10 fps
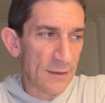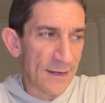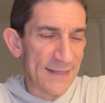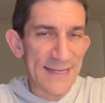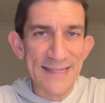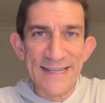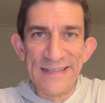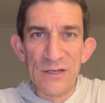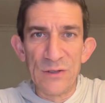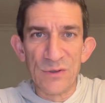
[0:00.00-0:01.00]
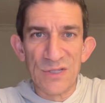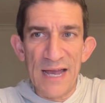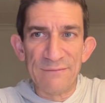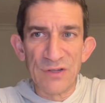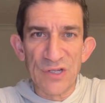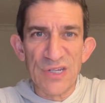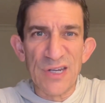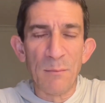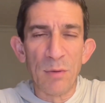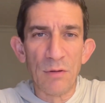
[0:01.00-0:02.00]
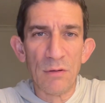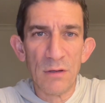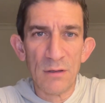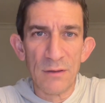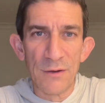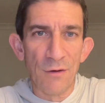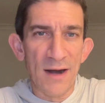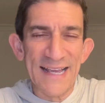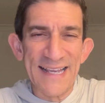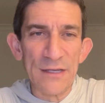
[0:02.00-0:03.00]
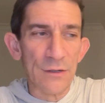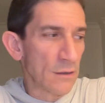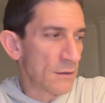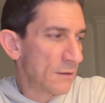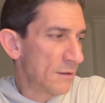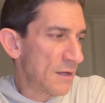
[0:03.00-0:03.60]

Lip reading: I think the Eagles have to stumble. They're on a heater.